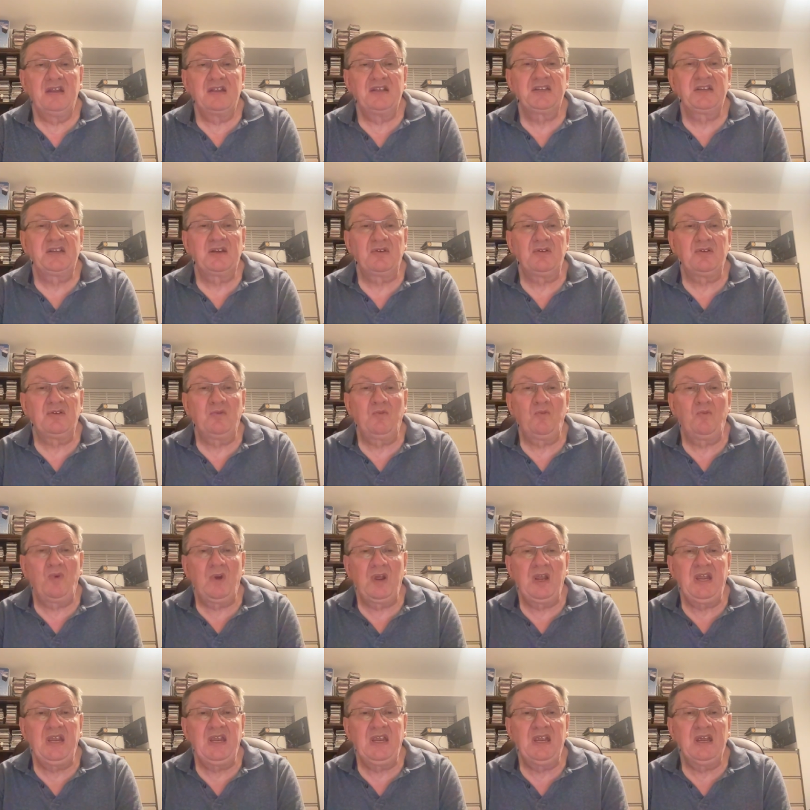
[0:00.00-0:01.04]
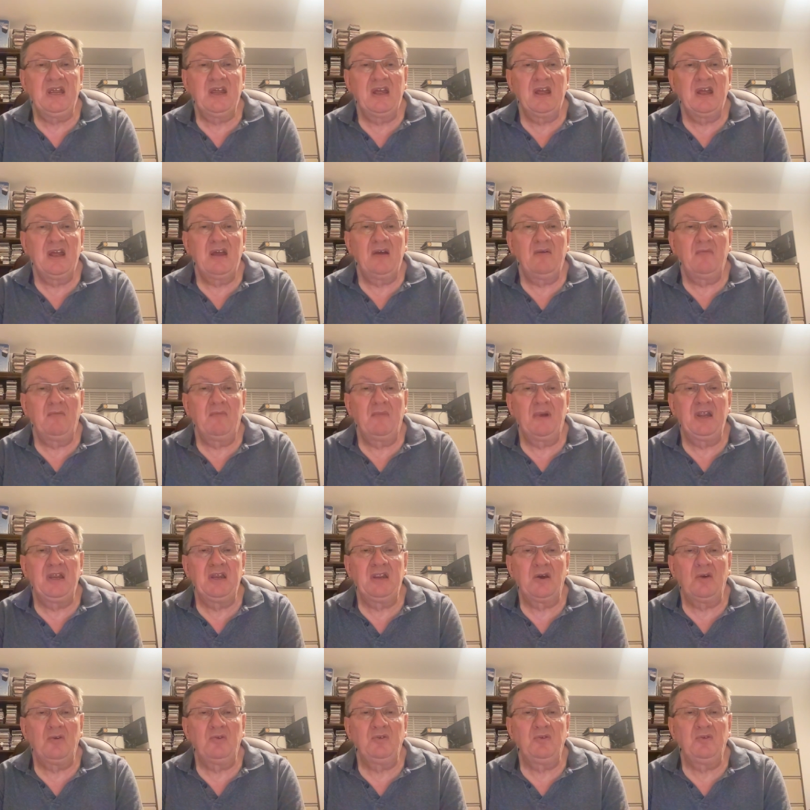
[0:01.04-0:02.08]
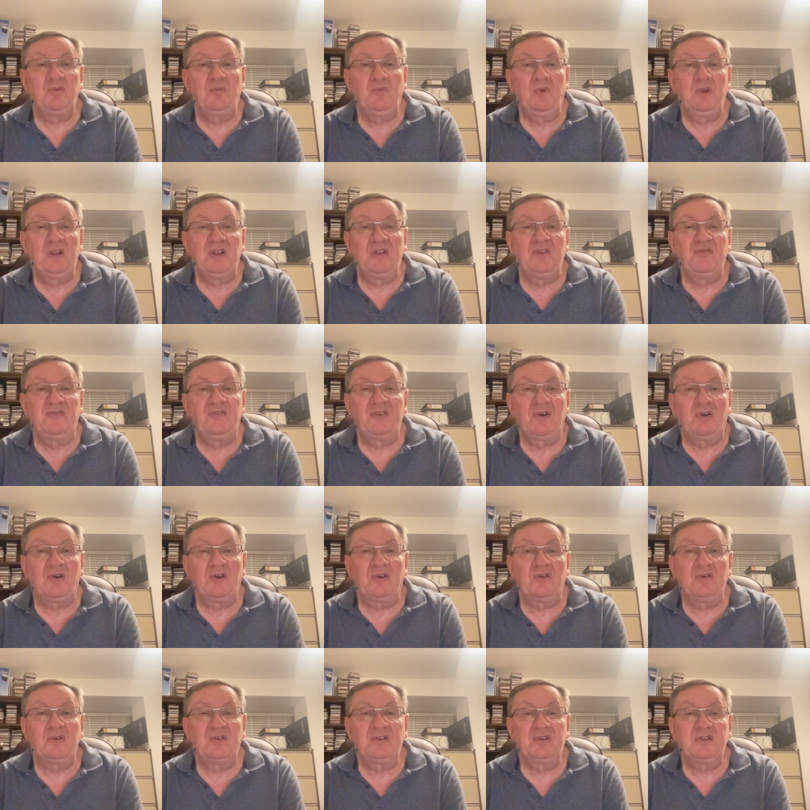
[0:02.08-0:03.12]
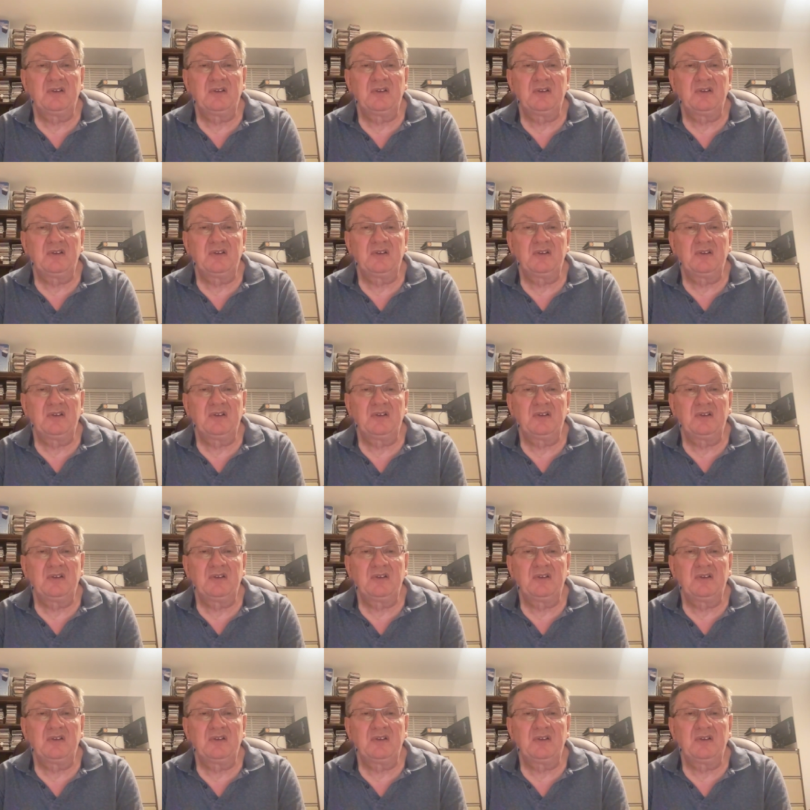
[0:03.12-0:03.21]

so that we may know the will of God.